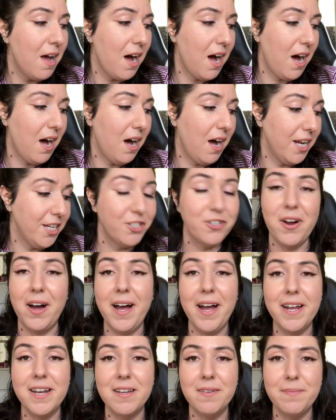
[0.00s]
Uh, I
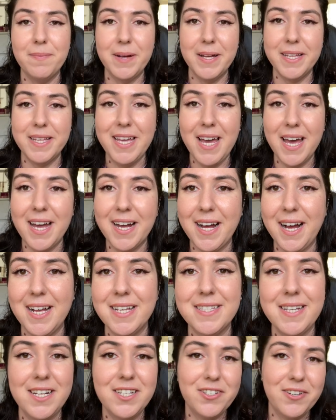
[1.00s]
tried, but yeah,
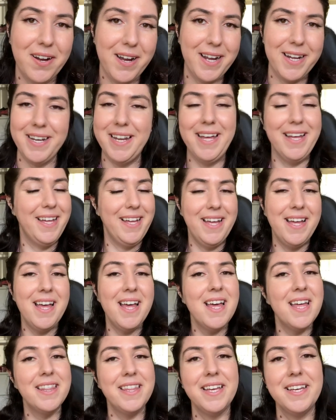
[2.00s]
guys, I tried.
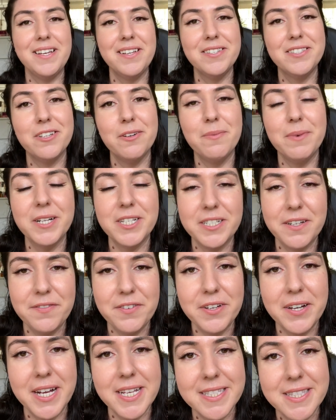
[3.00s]
Thank you so much. If
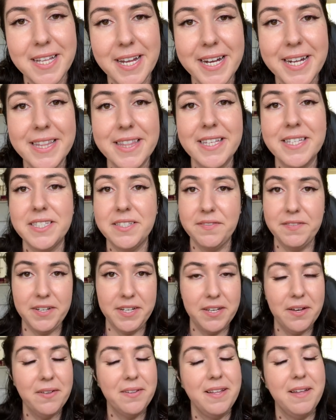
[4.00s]
you guys like this
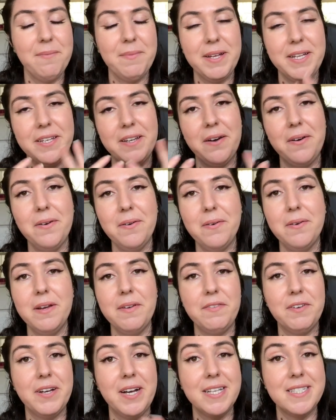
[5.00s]
video, let me know.
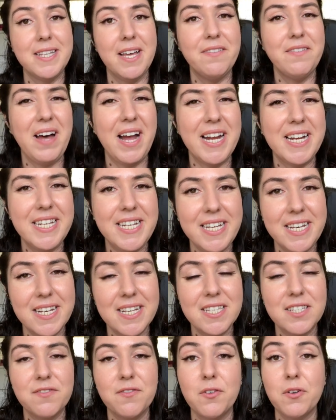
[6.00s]
If you guys have
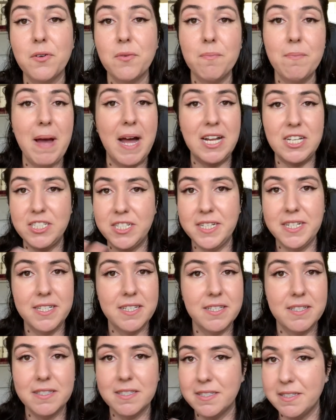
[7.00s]
ideas for matching
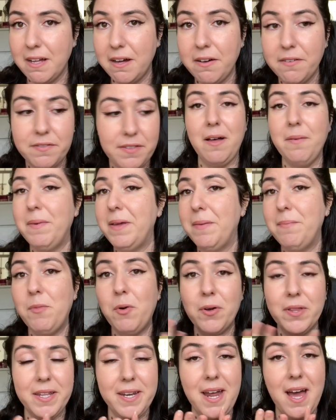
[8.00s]
stuff, I'll be
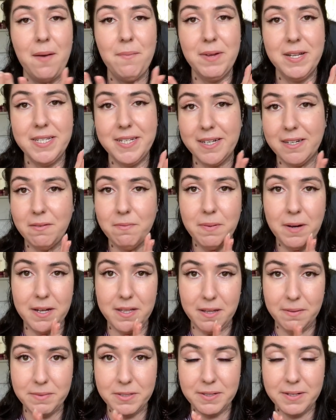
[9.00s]
more than happy to compare
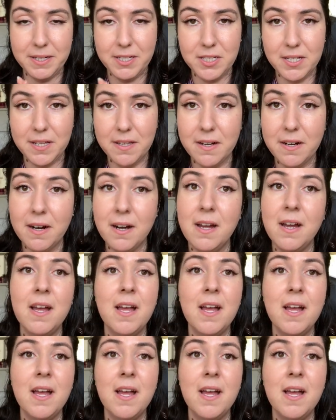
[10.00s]
them to each other.